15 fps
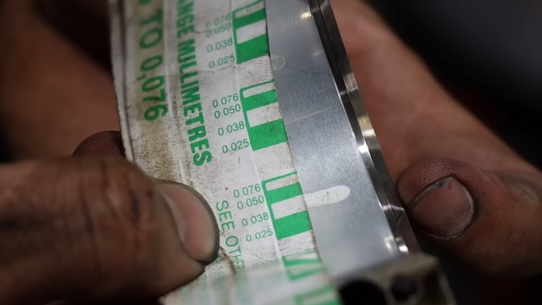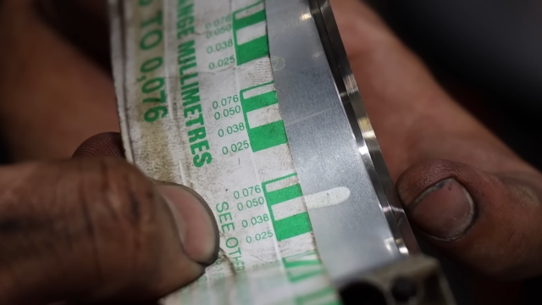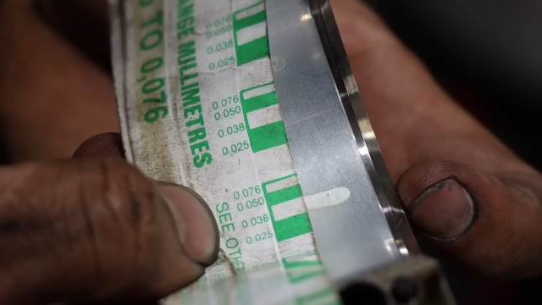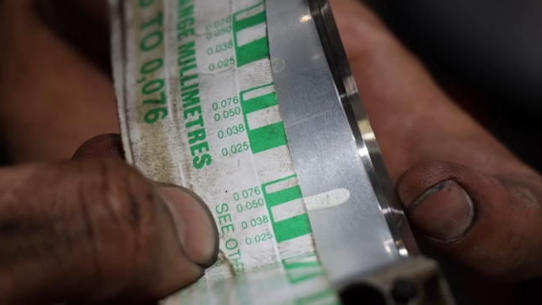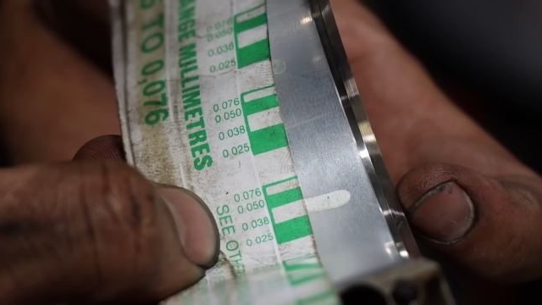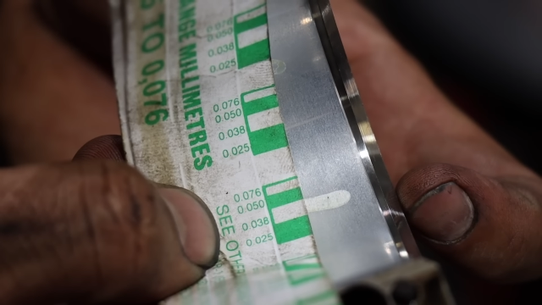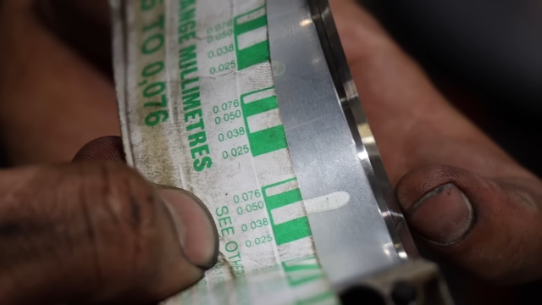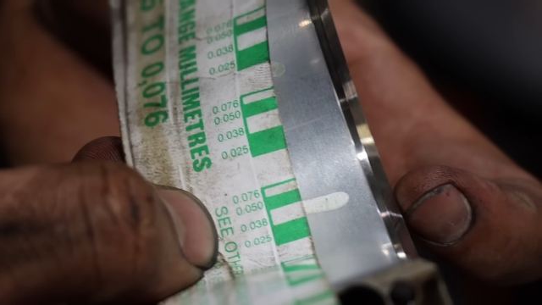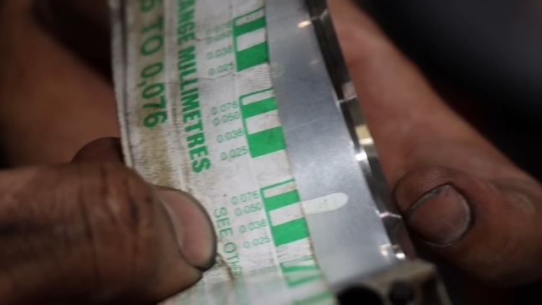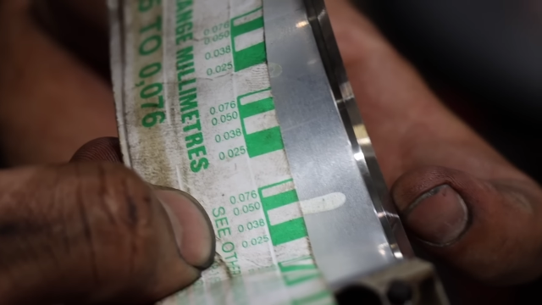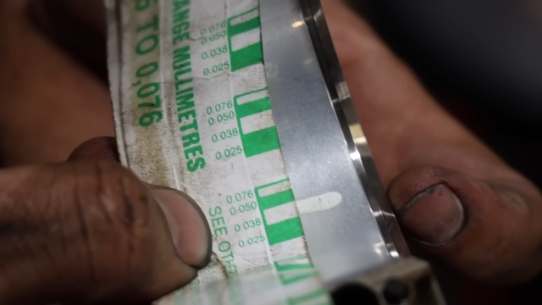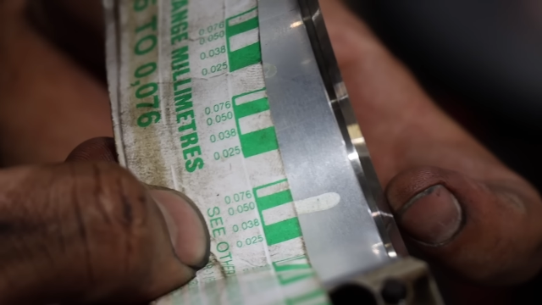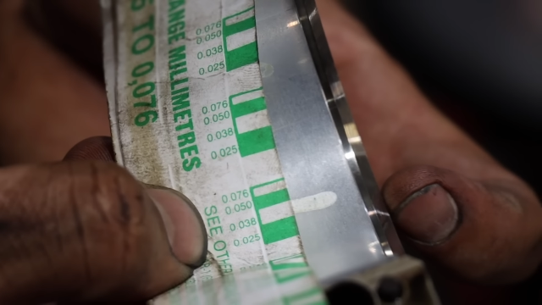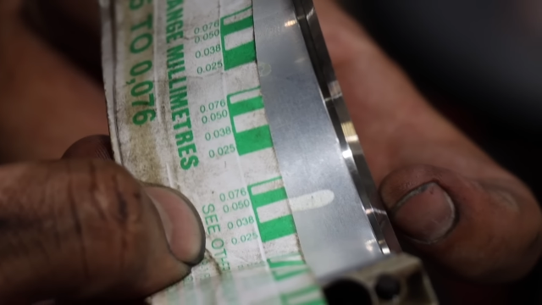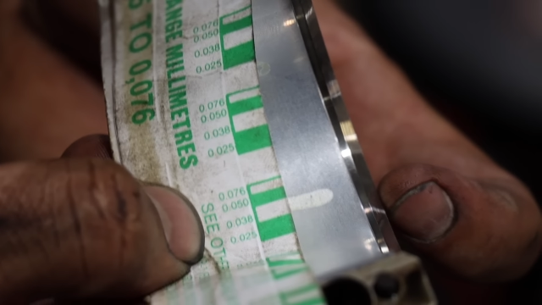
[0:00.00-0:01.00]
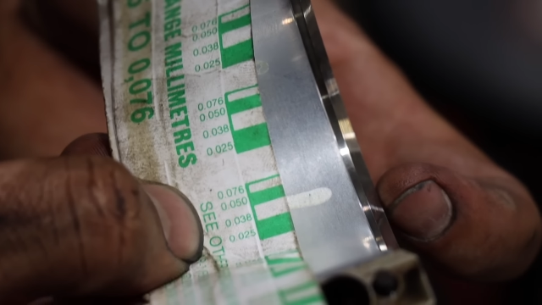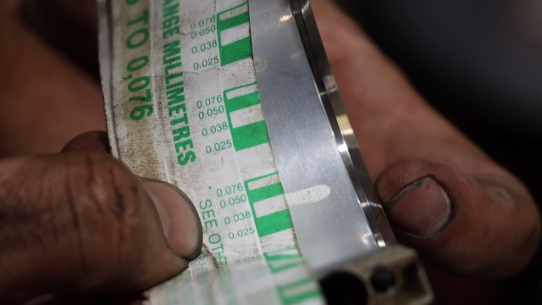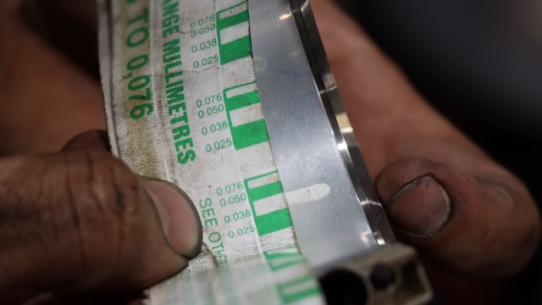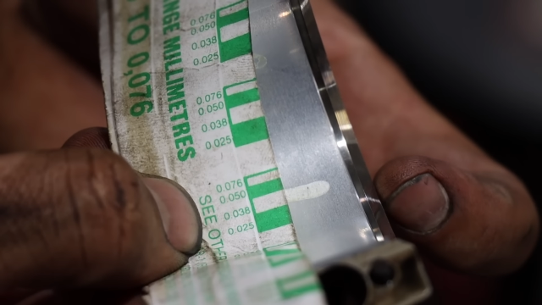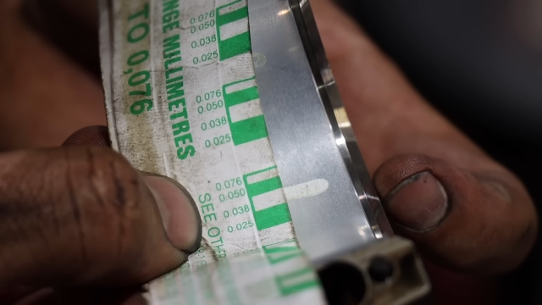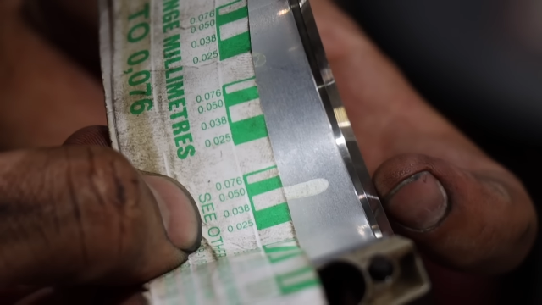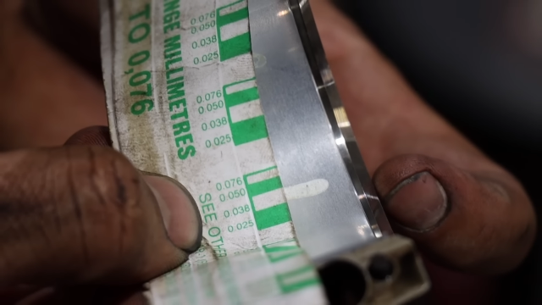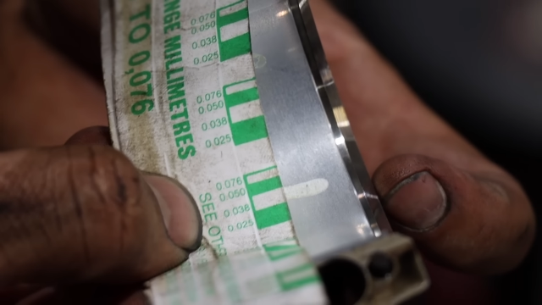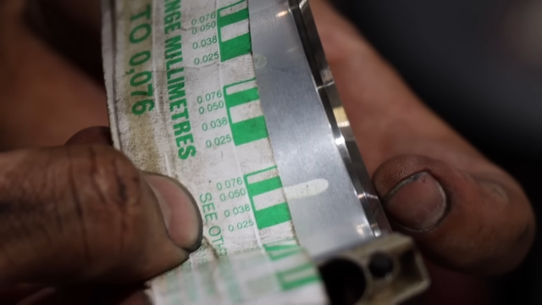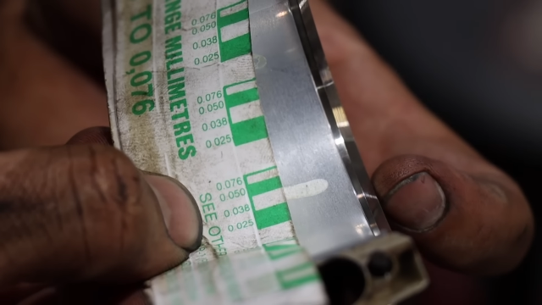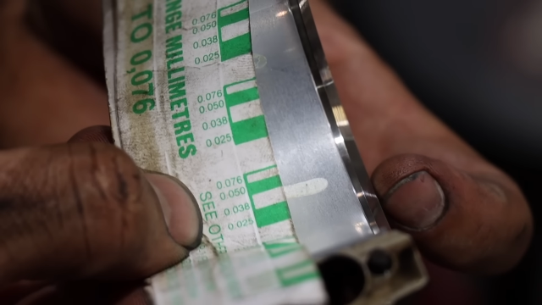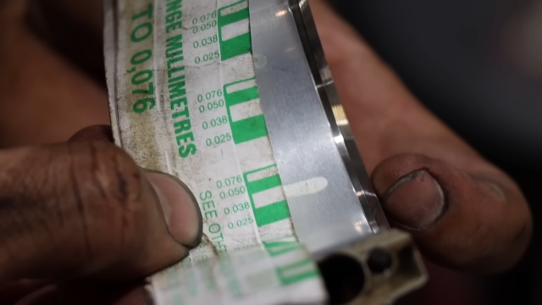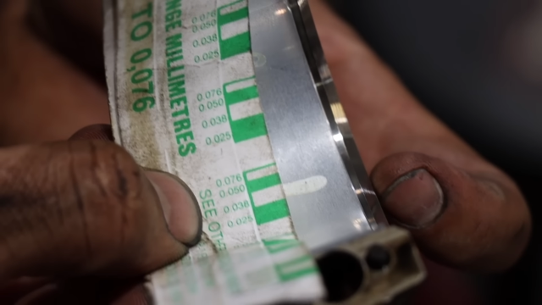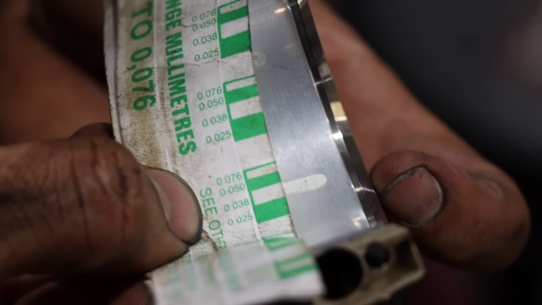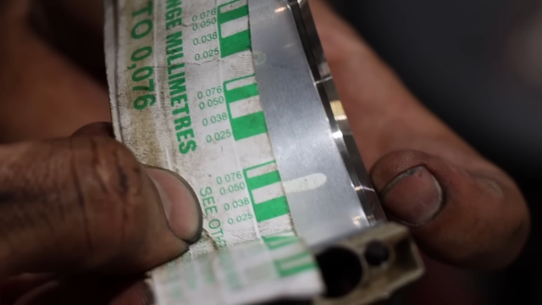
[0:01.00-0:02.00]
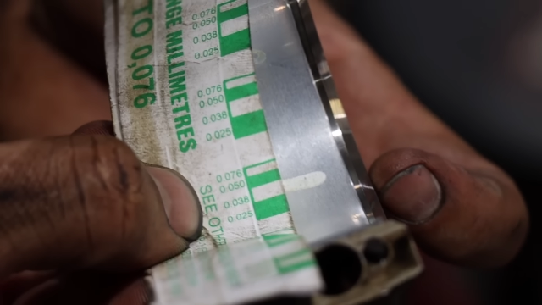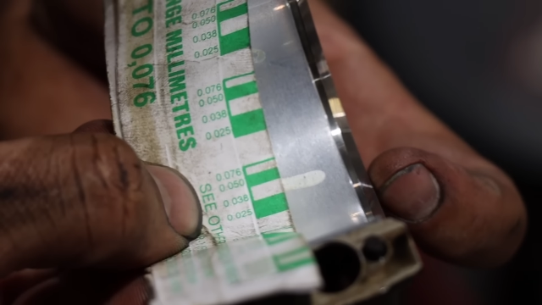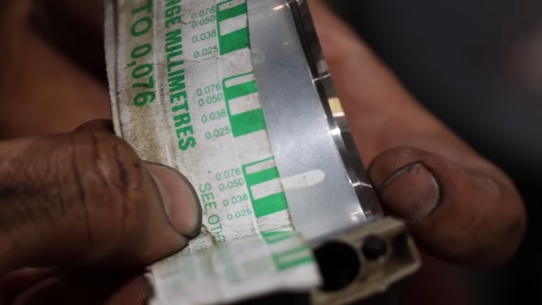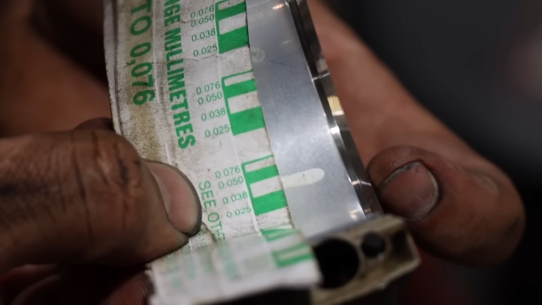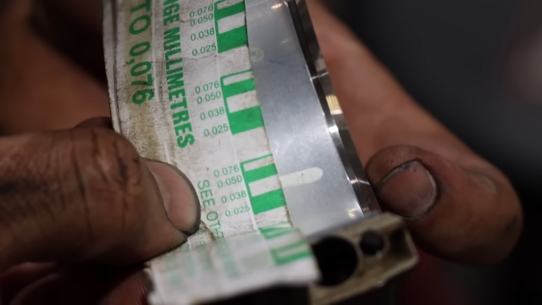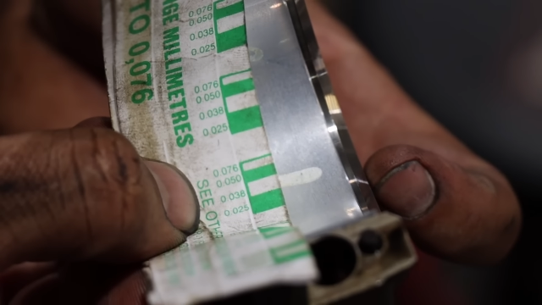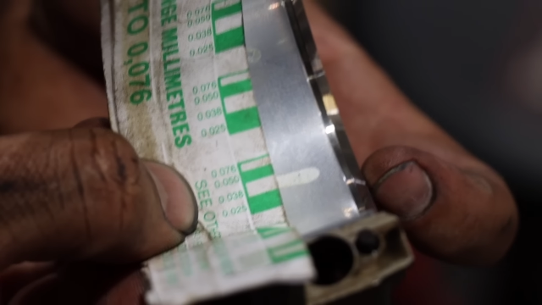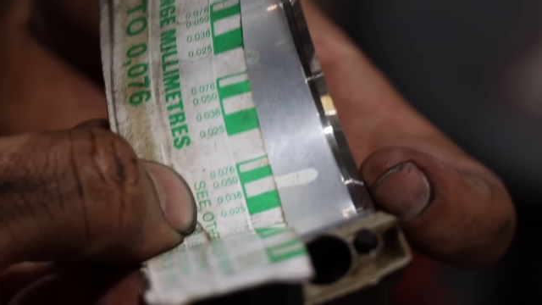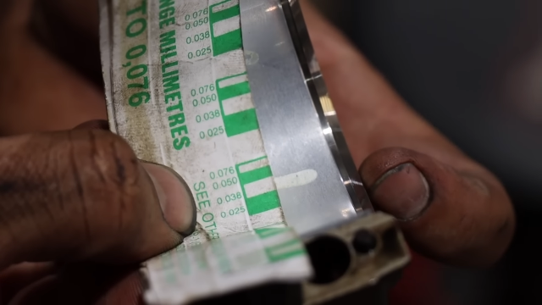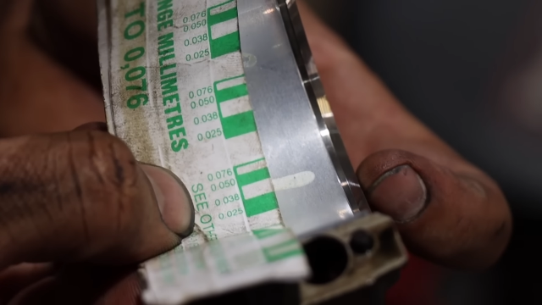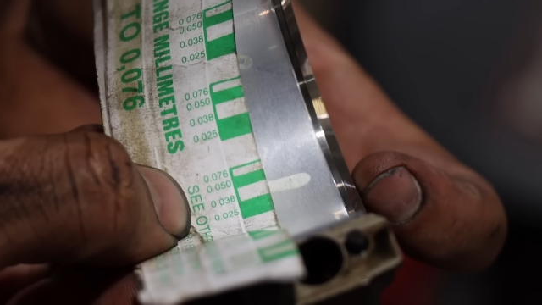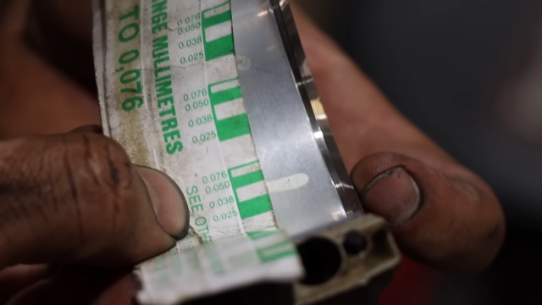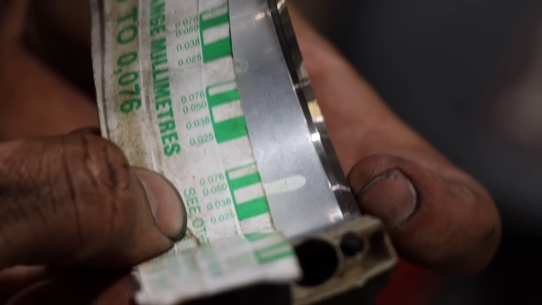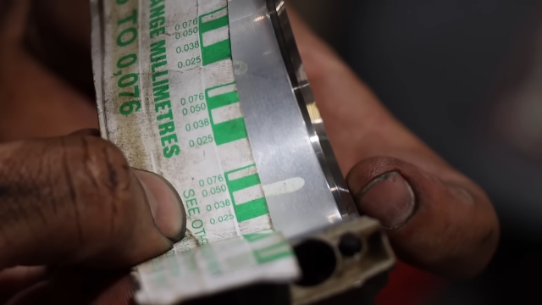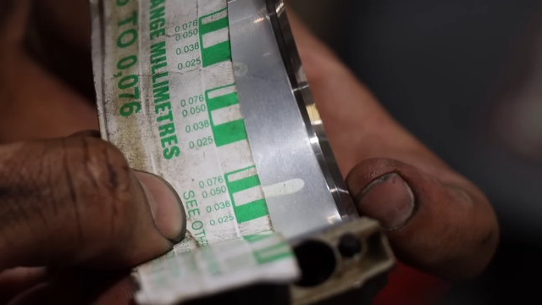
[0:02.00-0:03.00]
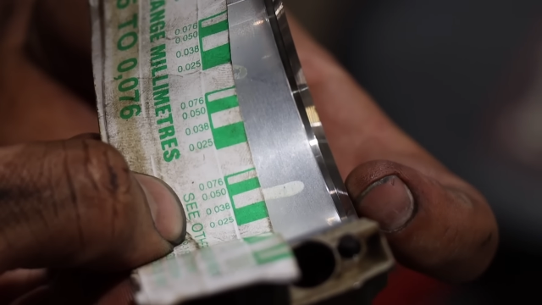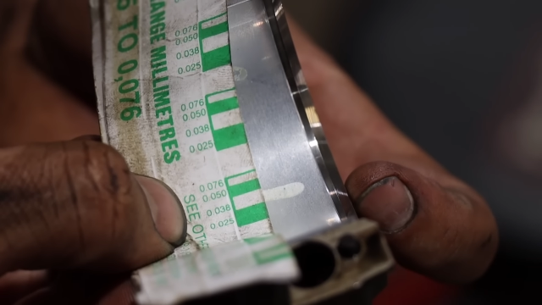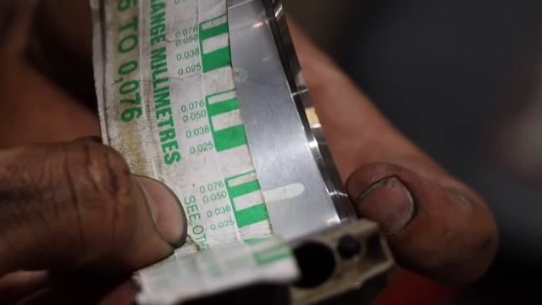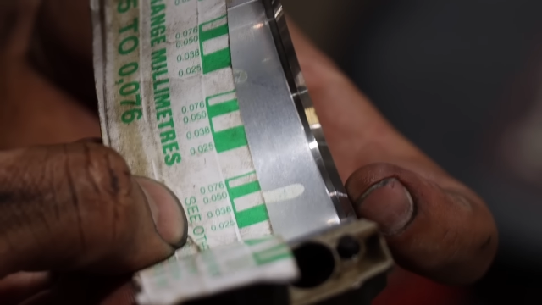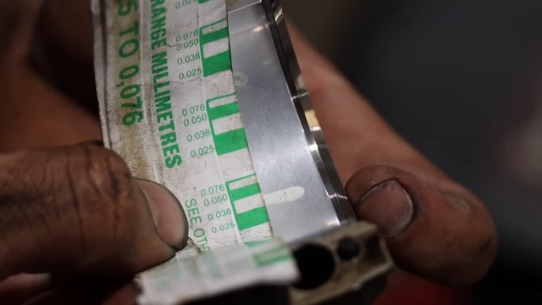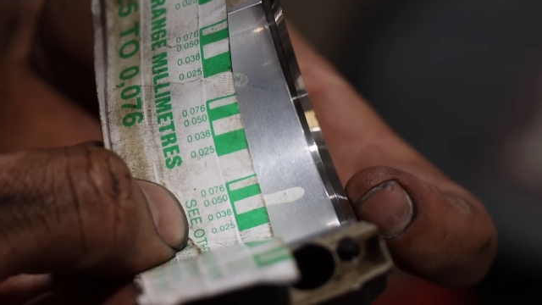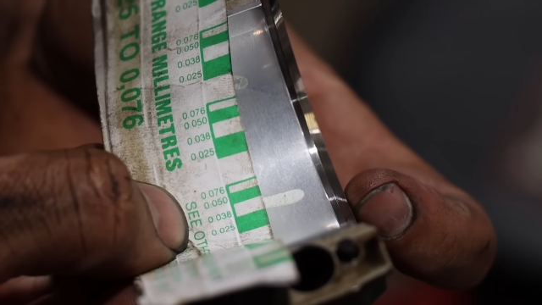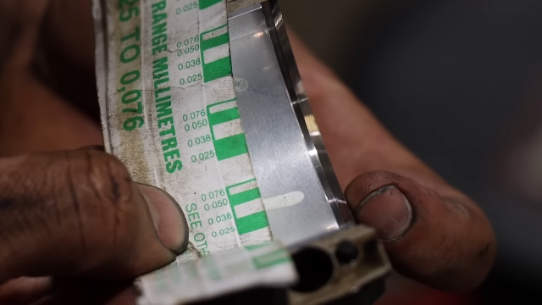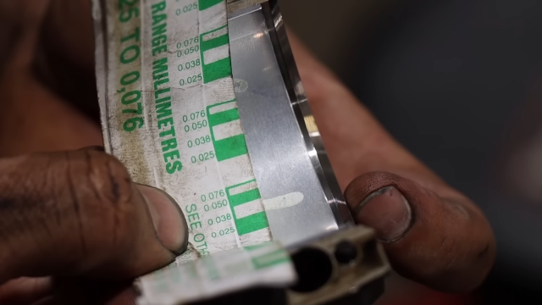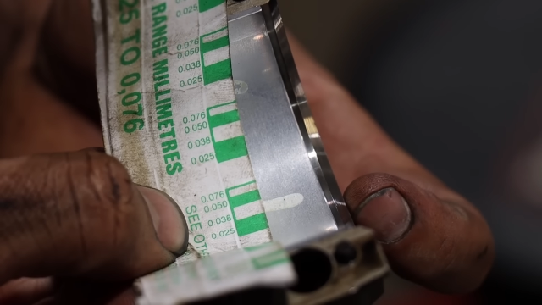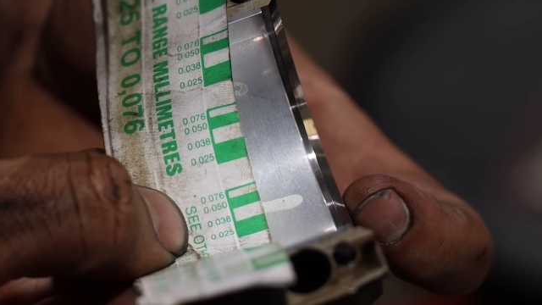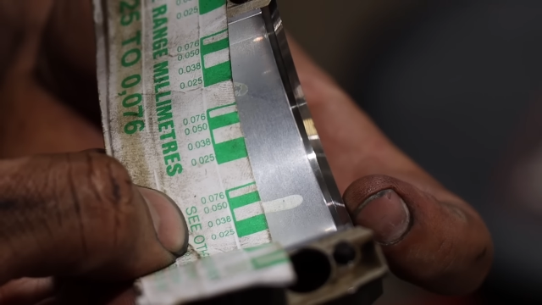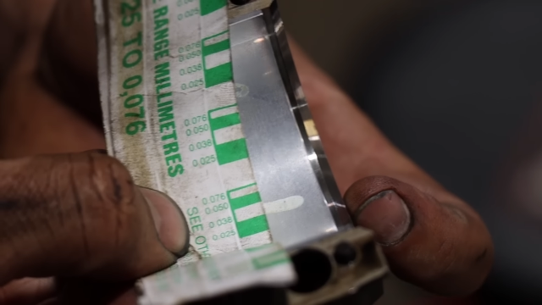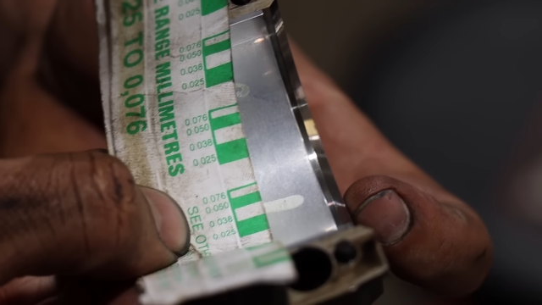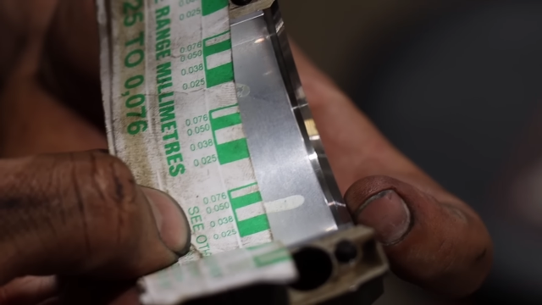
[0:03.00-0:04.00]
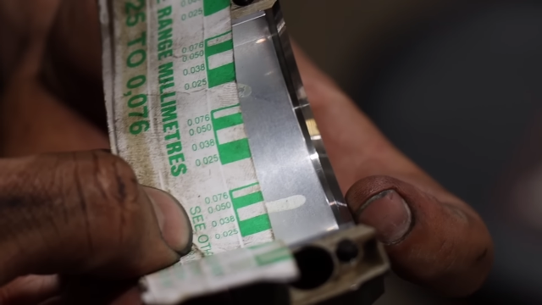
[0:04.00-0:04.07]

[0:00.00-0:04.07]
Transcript: Nobody's mouth can be seen.